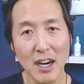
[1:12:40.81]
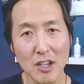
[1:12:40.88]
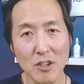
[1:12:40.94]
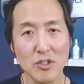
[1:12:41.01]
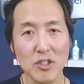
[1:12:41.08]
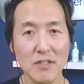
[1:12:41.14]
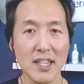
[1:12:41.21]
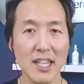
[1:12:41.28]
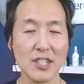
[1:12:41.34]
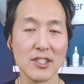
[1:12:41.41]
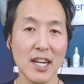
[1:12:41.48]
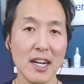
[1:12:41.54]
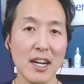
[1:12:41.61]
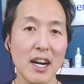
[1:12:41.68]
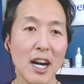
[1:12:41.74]

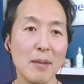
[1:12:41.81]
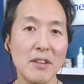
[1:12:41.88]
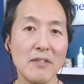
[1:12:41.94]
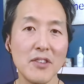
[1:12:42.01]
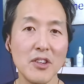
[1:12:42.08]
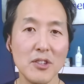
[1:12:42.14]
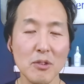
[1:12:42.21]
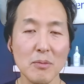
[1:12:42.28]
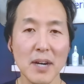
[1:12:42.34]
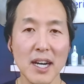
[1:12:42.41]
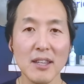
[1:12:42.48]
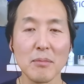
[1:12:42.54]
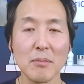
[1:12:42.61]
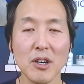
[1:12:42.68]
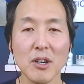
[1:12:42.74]
autojuvenation.com if you do
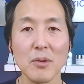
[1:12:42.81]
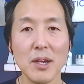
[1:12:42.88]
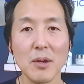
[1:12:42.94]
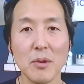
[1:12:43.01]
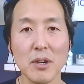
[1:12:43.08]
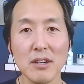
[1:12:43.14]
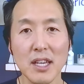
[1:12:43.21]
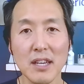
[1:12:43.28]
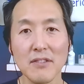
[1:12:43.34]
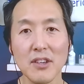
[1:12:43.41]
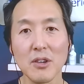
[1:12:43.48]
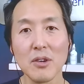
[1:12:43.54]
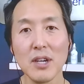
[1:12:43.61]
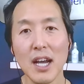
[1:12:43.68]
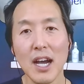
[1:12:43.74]
buy the book we will give
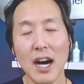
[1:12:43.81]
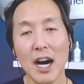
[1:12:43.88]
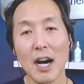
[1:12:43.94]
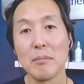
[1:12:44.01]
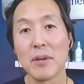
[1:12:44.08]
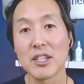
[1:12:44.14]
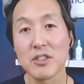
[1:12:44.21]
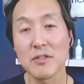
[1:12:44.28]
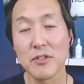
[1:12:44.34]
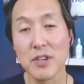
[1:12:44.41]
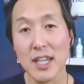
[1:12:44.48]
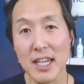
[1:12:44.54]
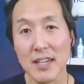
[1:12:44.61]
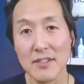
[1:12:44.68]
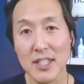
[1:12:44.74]
you a bunch of
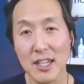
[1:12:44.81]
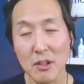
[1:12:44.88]
free gifts,